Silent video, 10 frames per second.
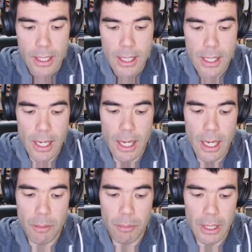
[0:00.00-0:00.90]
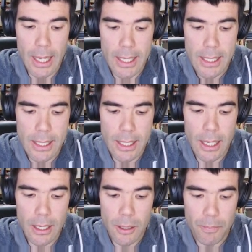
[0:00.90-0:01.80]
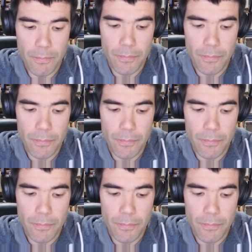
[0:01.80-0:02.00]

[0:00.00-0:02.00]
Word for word: C plus D,